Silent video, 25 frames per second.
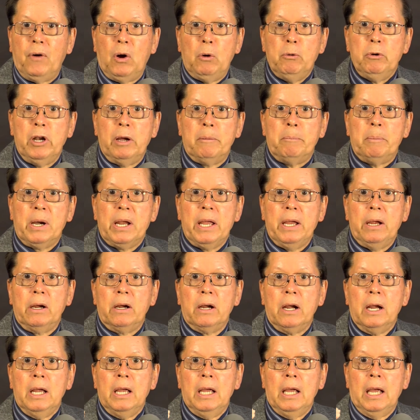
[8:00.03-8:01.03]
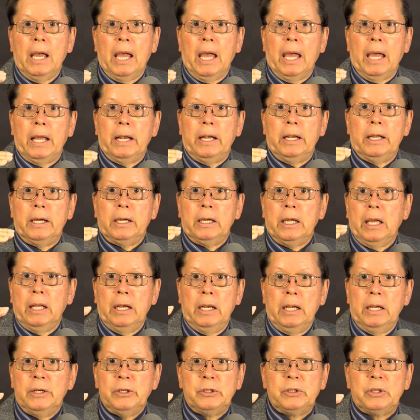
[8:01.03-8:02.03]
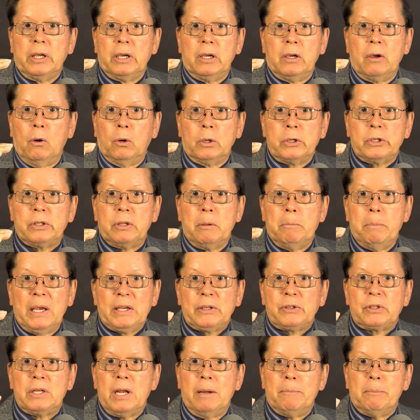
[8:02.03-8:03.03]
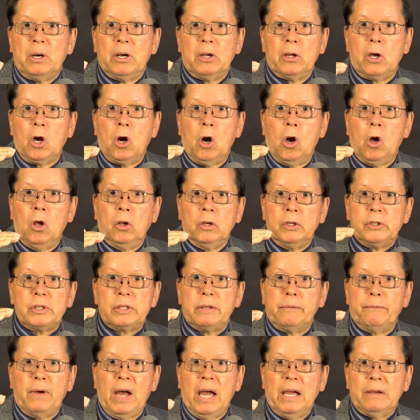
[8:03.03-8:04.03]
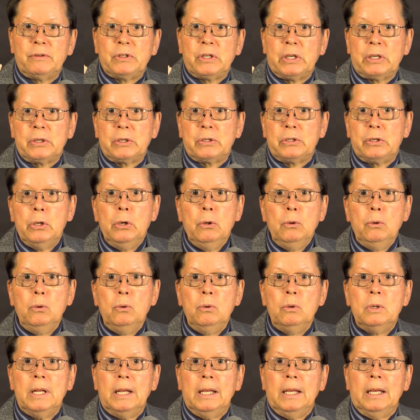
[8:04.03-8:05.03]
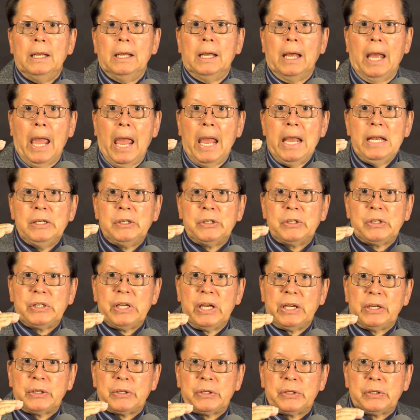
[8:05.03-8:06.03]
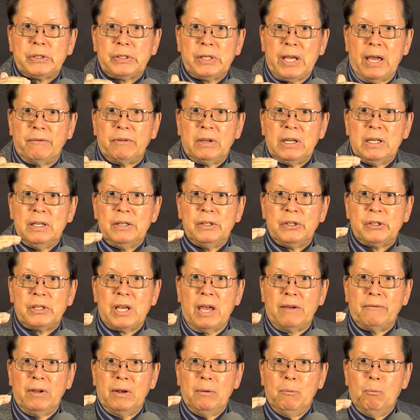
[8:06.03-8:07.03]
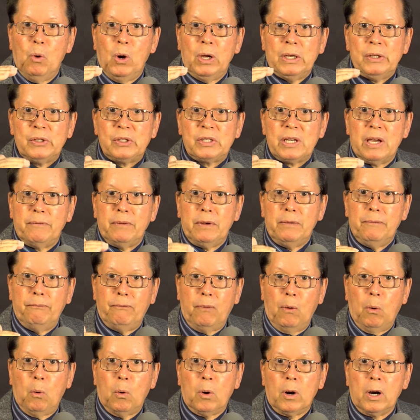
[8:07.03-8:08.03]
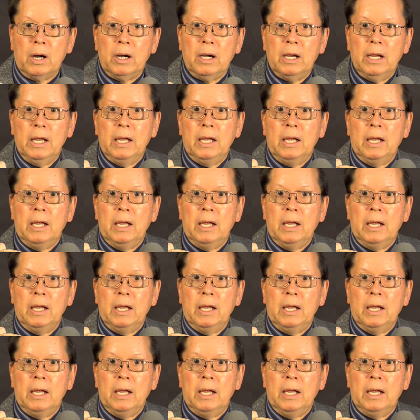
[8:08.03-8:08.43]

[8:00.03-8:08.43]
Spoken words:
phone number here. And it is, of course, the best number to call is the 562-867-7174.